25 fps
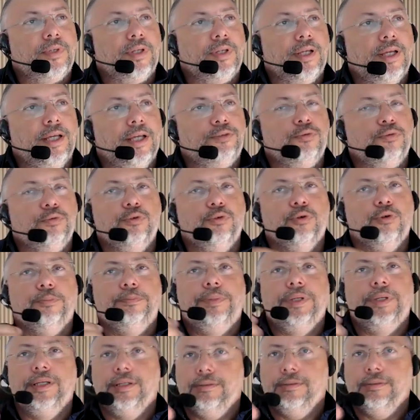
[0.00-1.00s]
it will
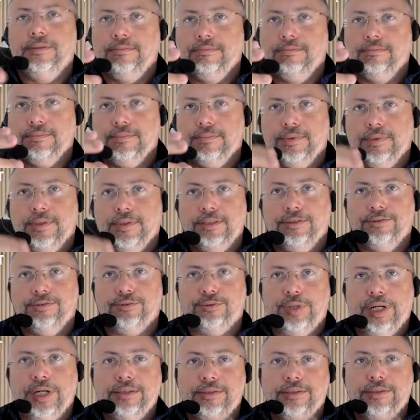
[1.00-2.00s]
be in
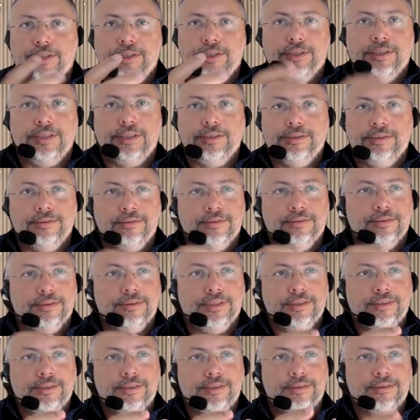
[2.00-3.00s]
render
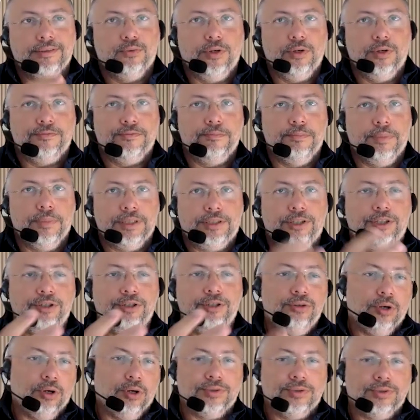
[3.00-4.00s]
in with
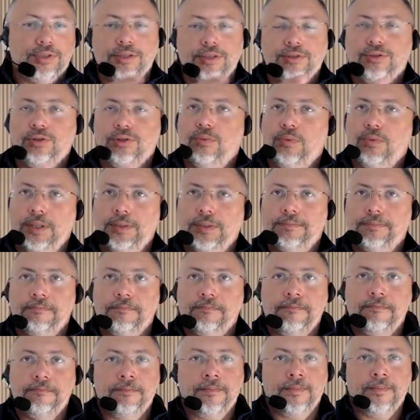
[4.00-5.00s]
materials and so on.
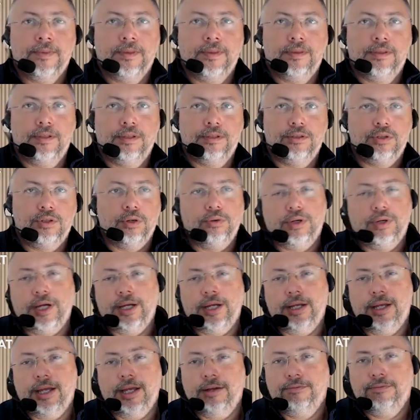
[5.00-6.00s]
So
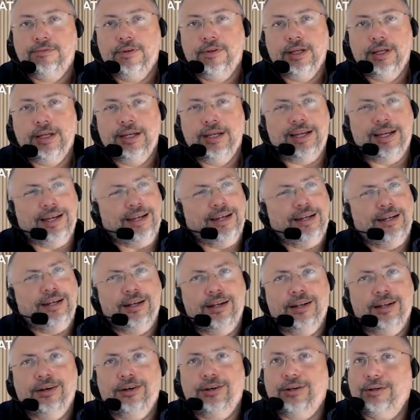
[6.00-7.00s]
I have a
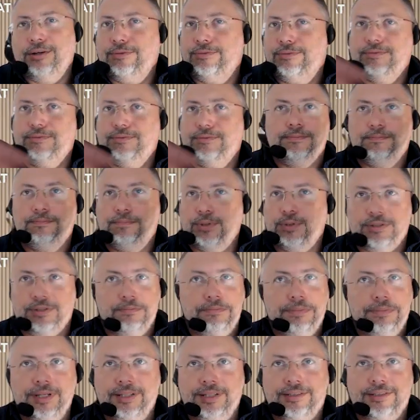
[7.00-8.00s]
lot of
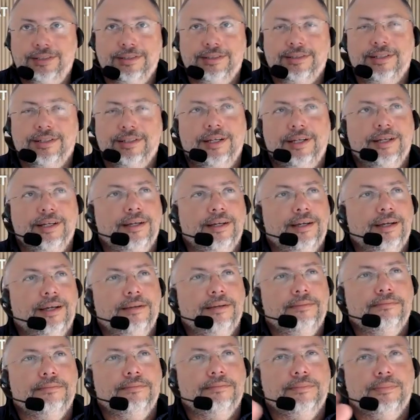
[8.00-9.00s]
possibilities,
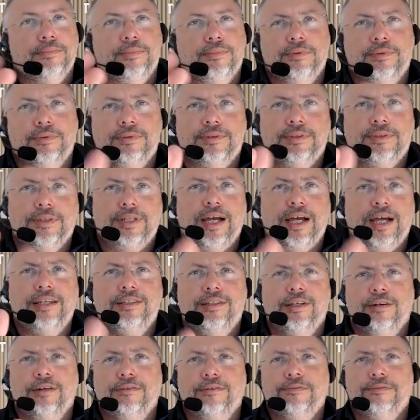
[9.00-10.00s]

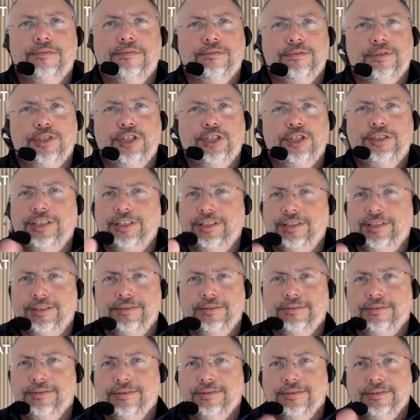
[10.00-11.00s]
kind of
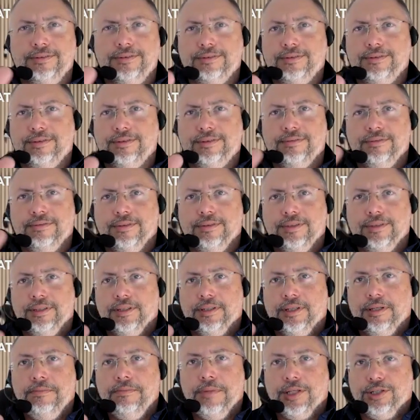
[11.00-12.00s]
30
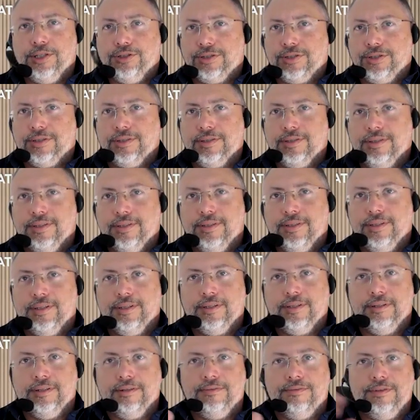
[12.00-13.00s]
images
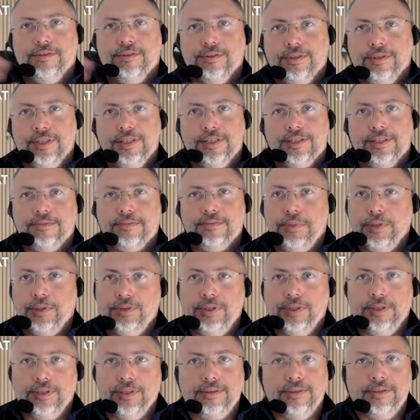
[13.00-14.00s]
from this
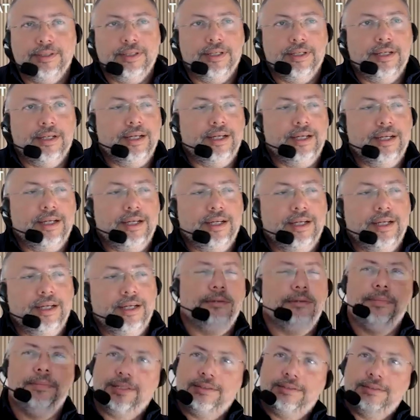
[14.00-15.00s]
building, and I
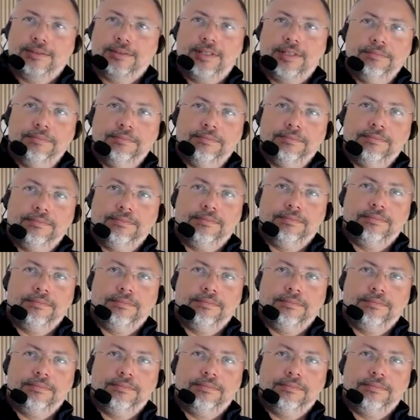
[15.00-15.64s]
make some